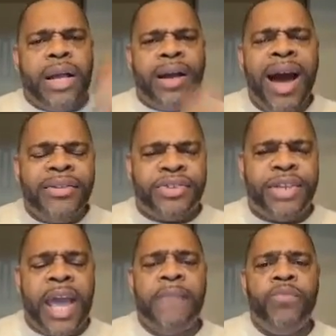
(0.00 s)
Gun
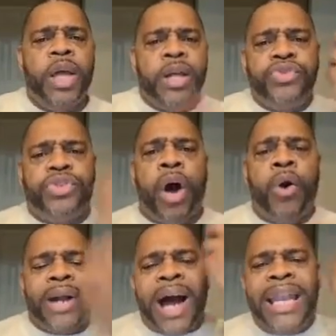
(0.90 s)
safe.
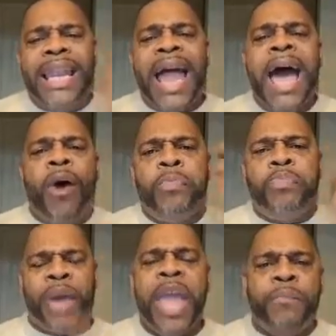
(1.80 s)
Don't allow
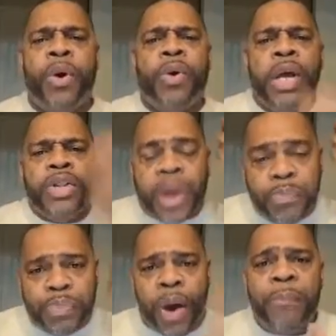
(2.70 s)
people to
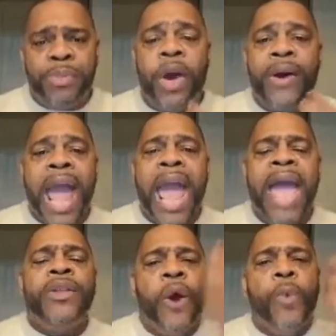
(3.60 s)
pump your
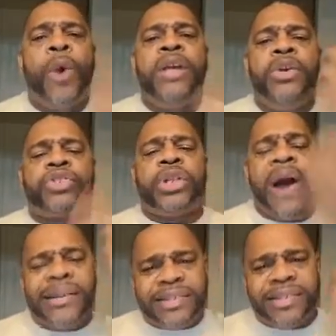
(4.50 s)
head where you
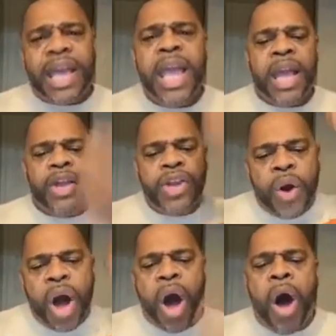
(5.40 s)
start seeing
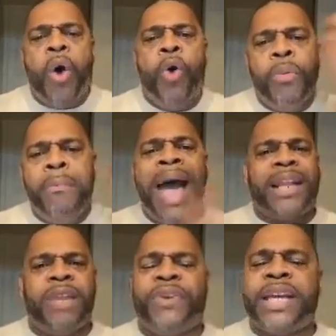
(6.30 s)
your own
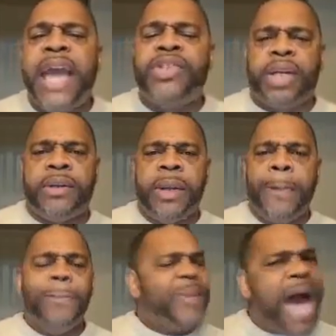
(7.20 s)
magnification.
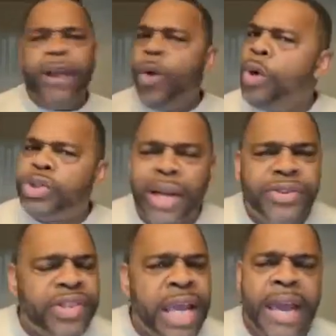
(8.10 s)
I don't want you to
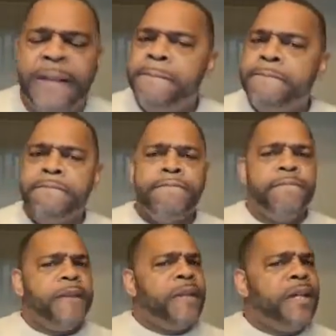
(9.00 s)
see it.
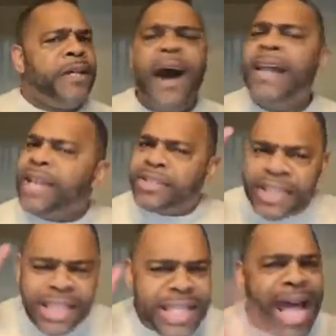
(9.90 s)
God does
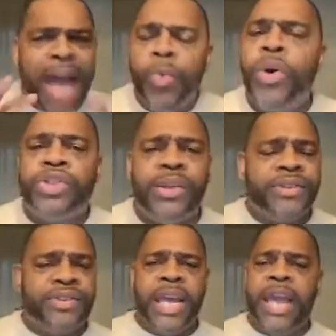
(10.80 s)
not want you
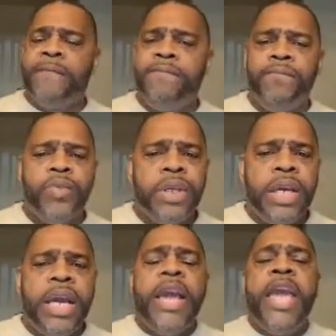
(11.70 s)
to see it.
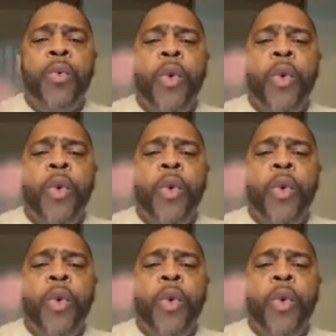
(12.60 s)
He